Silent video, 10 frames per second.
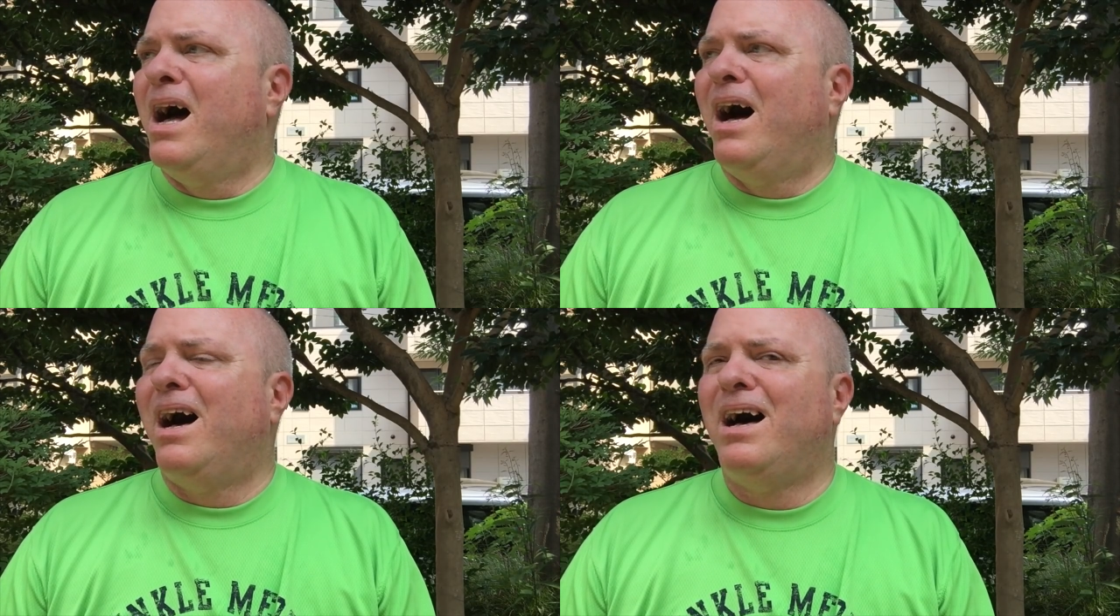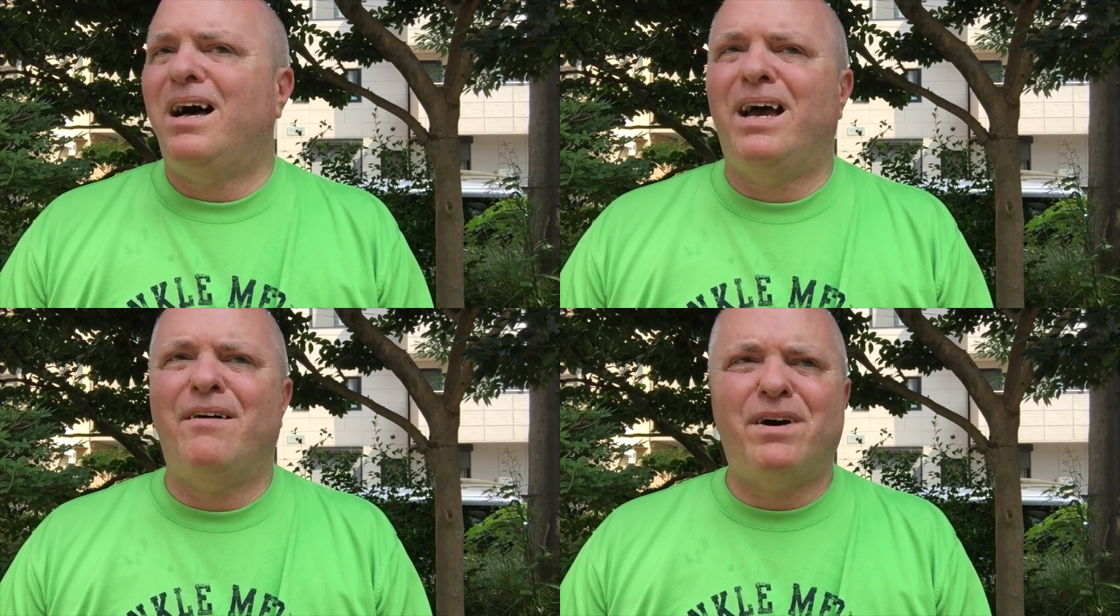
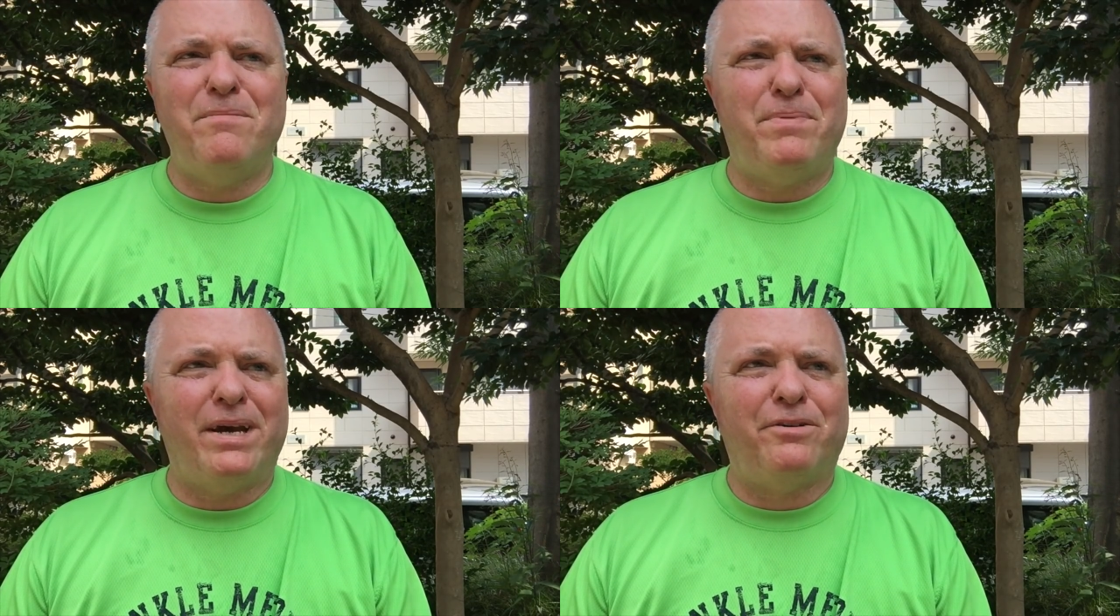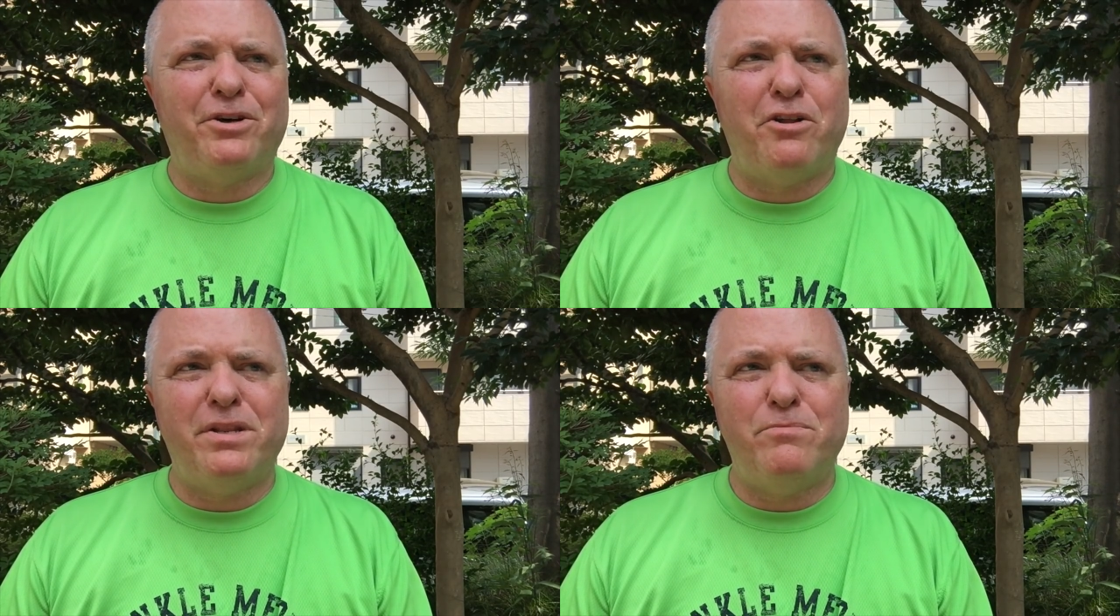Have I bailed
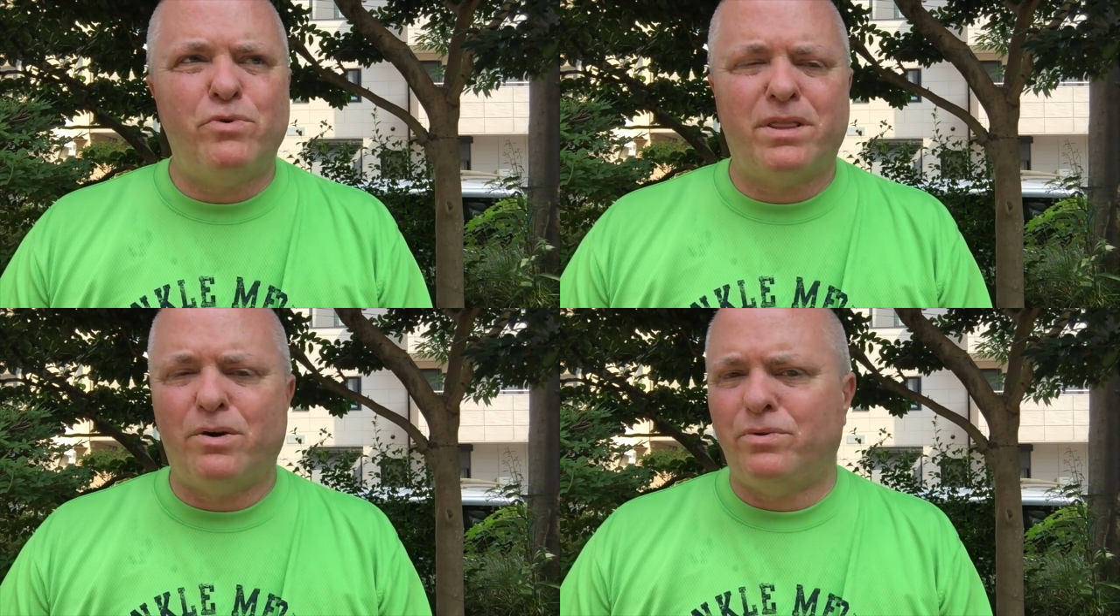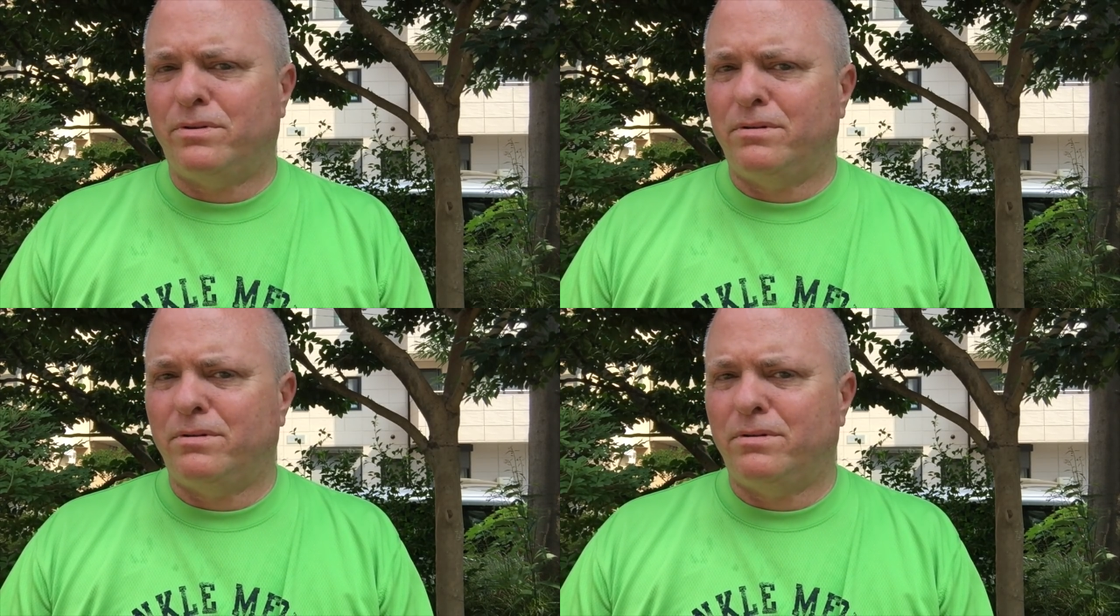on them without